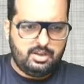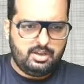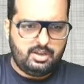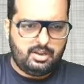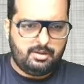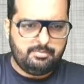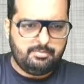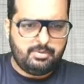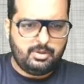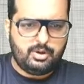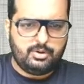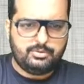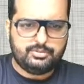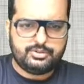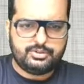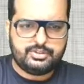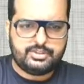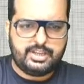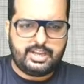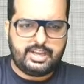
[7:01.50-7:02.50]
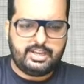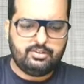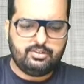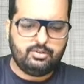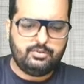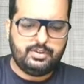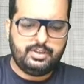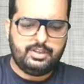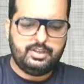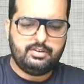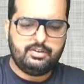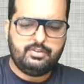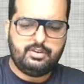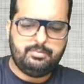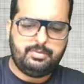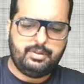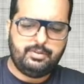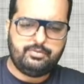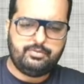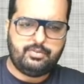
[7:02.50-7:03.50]
Number of shares over here will
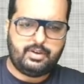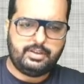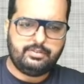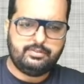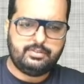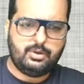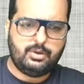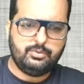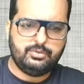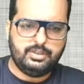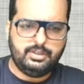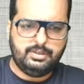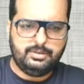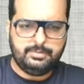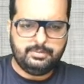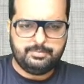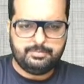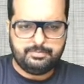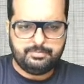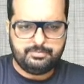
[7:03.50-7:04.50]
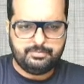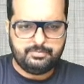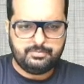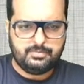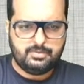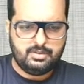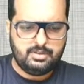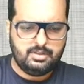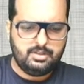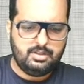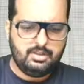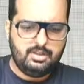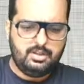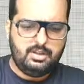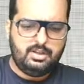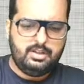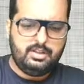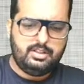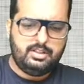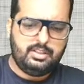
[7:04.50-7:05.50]
be 5,000.
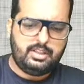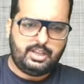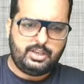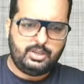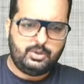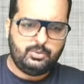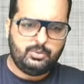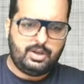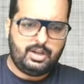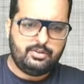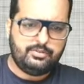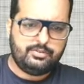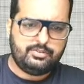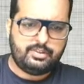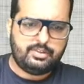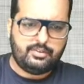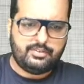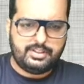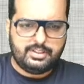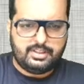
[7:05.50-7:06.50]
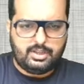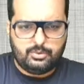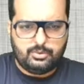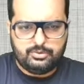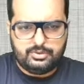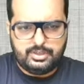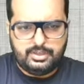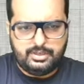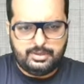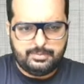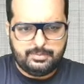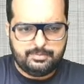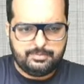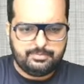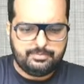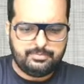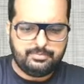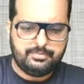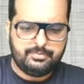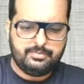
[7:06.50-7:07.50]
Then you have 7,000.
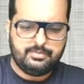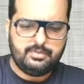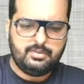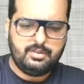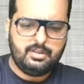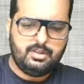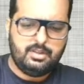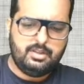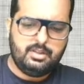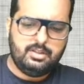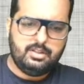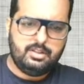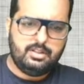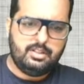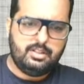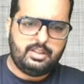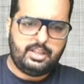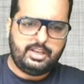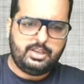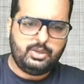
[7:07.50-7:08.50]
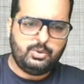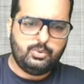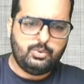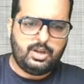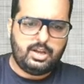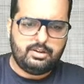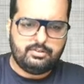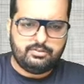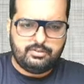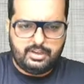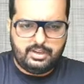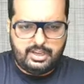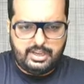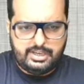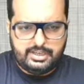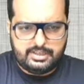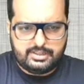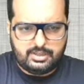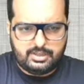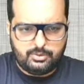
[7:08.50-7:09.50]
Then you have
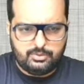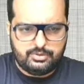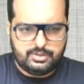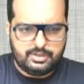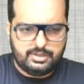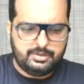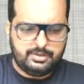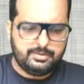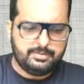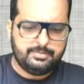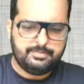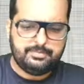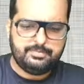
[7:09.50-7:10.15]
8,000.